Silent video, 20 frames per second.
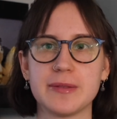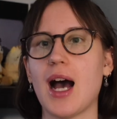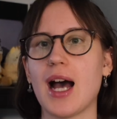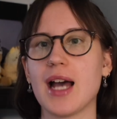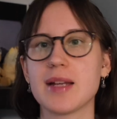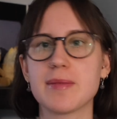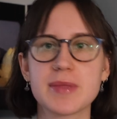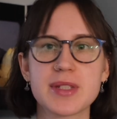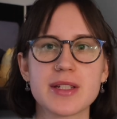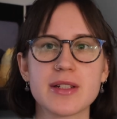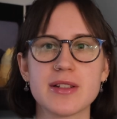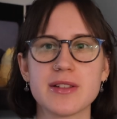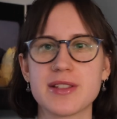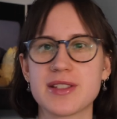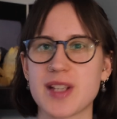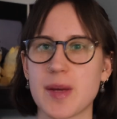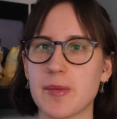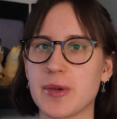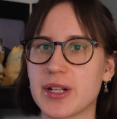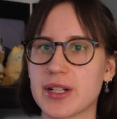I am still
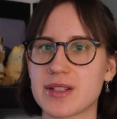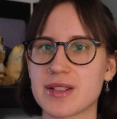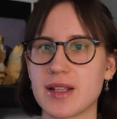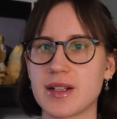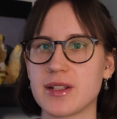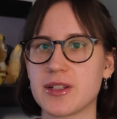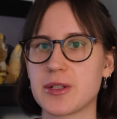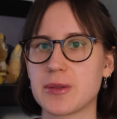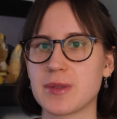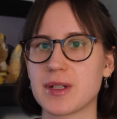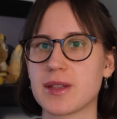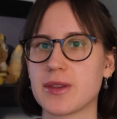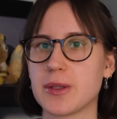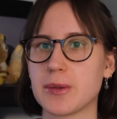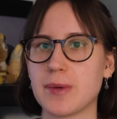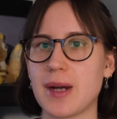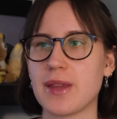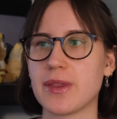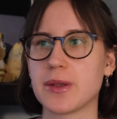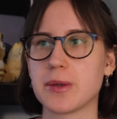somewhat excited to read The
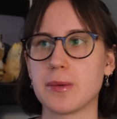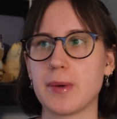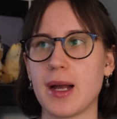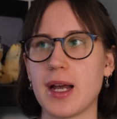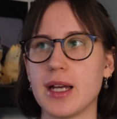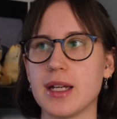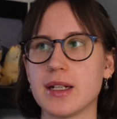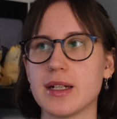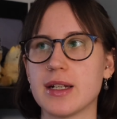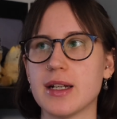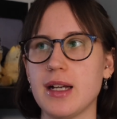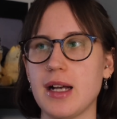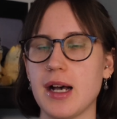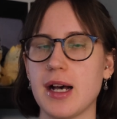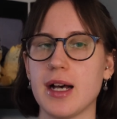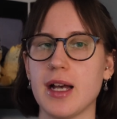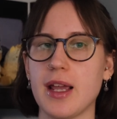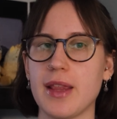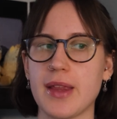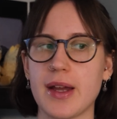Wren,
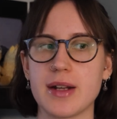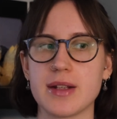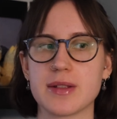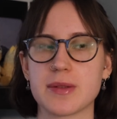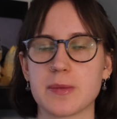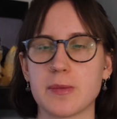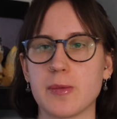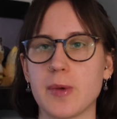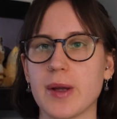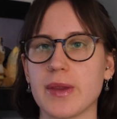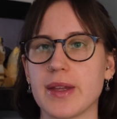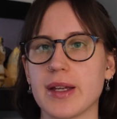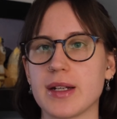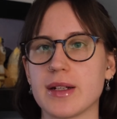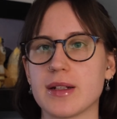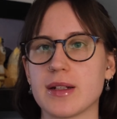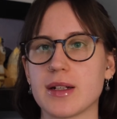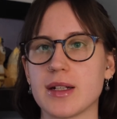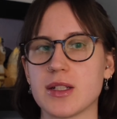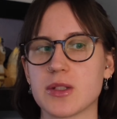and that is one that
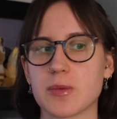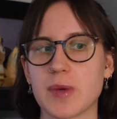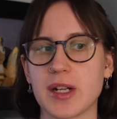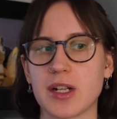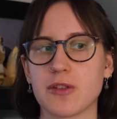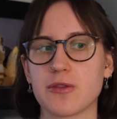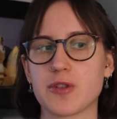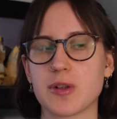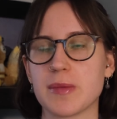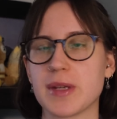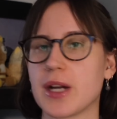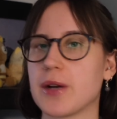is waiting for me.